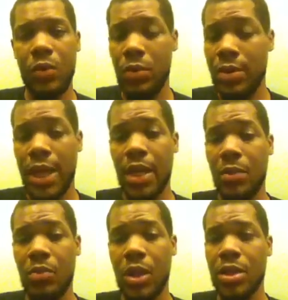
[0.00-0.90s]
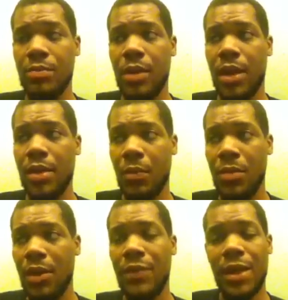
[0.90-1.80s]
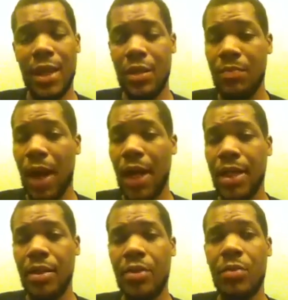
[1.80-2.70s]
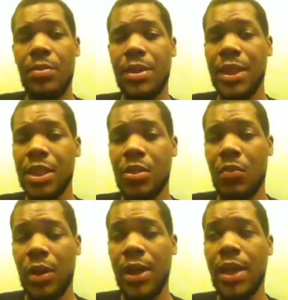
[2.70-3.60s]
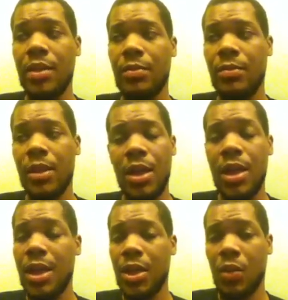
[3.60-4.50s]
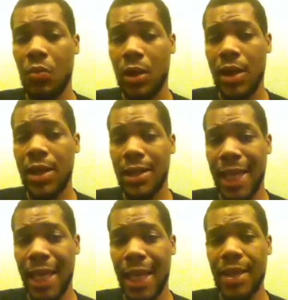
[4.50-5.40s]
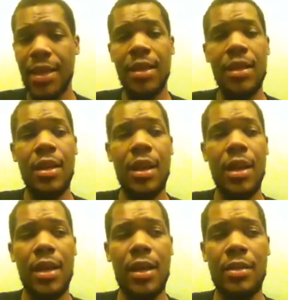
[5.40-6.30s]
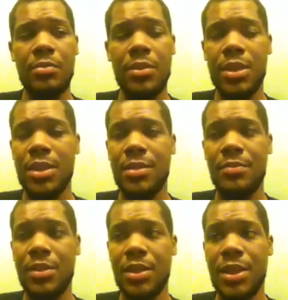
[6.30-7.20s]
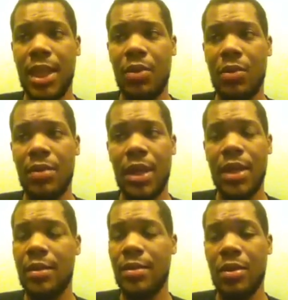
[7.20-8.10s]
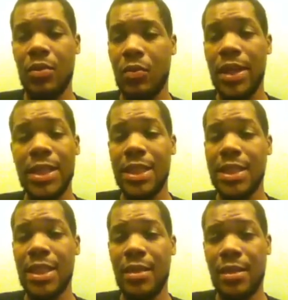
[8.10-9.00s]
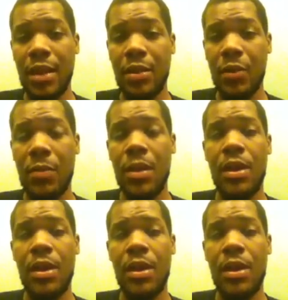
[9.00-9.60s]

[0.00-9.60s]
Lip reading: withstand the pressure by pivoting his body to a position to where he can land and just stand in the center of the ring and just dissect them.